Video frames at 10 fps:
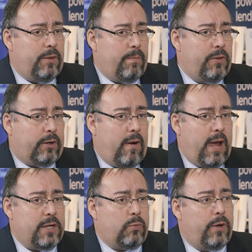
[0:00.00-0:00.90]
the
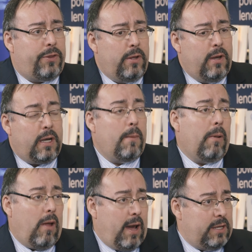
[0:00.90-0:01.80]
crash with
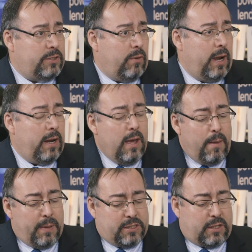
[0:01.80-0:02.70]
compliance, right? Because